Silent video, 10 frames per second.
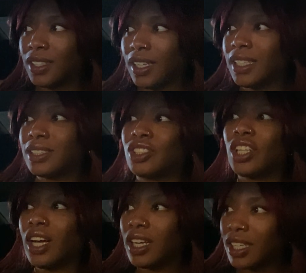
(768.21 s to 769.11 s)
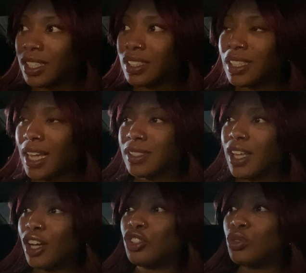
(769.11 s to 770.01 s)
It's done. That's
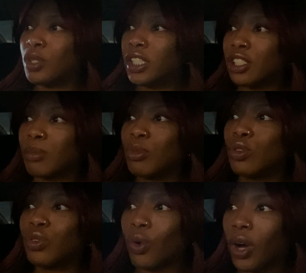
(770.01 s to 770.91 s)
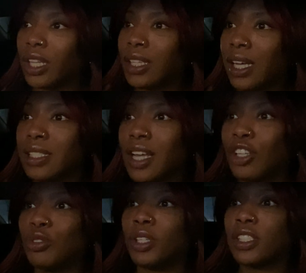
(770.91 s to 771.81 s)
how you get to move on. That's how
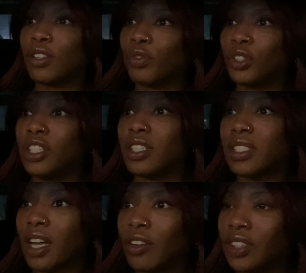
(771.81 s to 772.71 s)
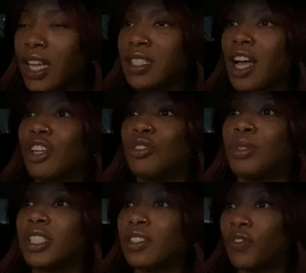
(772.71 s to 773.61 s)
you get to free yourself. That's how you
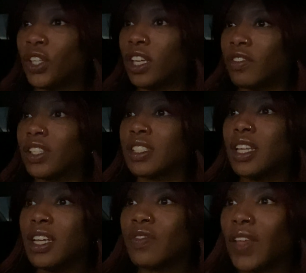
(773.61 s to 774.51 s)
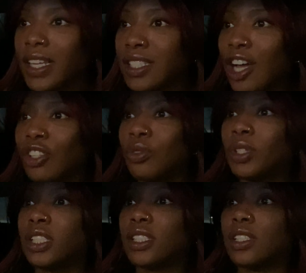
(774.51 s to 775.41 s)
get to forgiveness. That's how you
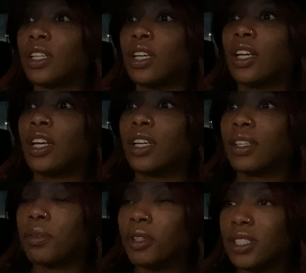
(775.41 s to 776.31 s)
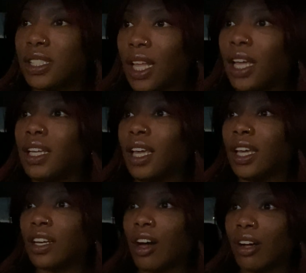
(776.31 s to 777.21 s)
get to stay
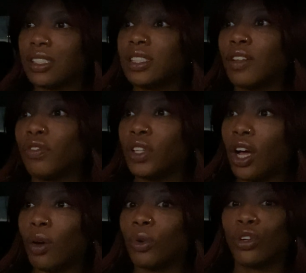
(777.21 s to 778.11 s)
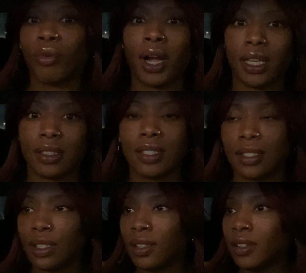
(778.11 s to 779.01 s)
in constant flow.
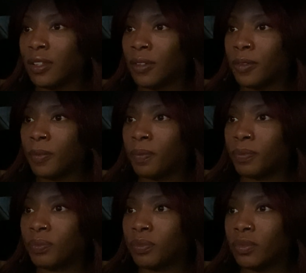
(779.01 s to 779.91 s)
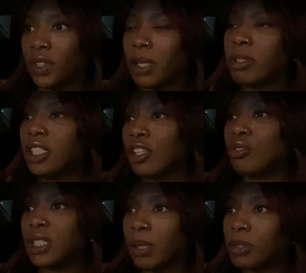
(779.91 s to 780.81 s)
Grace. Let me tell you
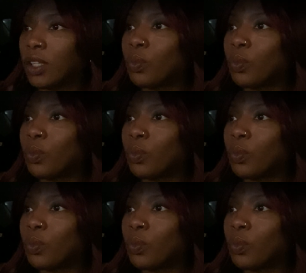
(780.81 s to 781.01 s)
something.